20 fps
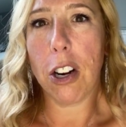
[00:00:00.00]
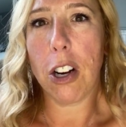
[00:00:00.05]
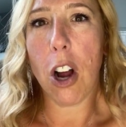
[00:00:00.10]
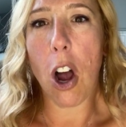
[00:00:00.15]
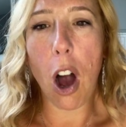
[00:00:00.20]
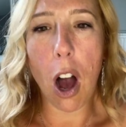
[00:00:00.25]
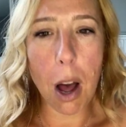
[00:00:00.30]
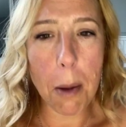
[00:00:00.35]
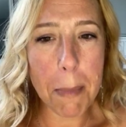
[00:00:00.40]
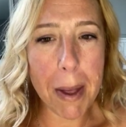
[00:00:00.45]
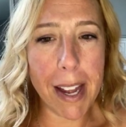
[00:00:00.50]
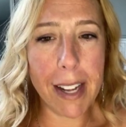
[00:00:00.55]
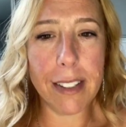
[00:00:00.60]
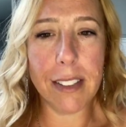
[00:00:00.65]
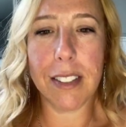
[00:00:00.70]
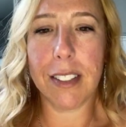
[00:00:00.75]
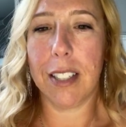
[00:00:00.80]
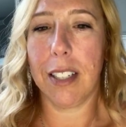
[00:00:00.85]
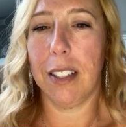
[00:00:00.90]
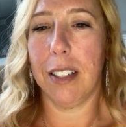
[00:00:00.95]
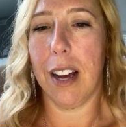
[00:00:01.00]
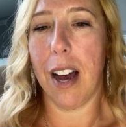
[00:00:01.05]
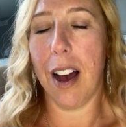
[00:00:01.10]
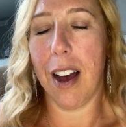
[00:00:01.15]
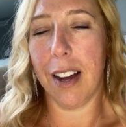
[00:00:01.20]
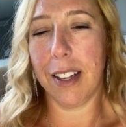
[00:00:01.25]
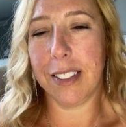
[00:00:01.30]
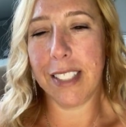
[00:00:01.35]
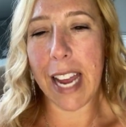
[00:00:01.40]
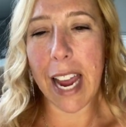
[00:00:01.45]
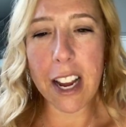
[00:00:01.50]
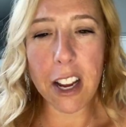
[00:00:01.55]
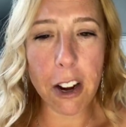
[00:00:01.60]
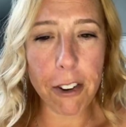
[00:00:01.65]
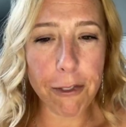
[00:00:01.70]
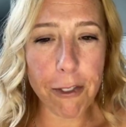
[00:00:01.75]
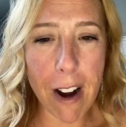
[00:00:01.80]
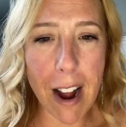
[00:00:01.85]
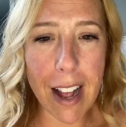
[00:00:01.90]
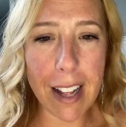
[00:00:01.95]
comment, tag your
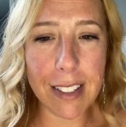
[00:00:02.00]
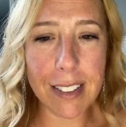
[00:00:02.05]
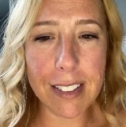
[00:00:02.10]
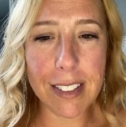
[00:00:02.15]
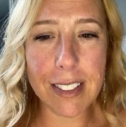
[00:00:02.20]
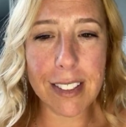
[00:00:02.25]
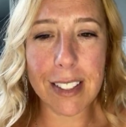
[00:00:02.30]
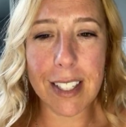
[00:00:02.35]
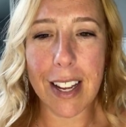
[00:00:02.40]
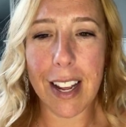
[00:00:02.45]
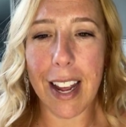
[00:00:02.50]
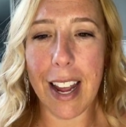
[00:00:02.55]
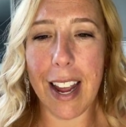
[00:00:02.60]
friends,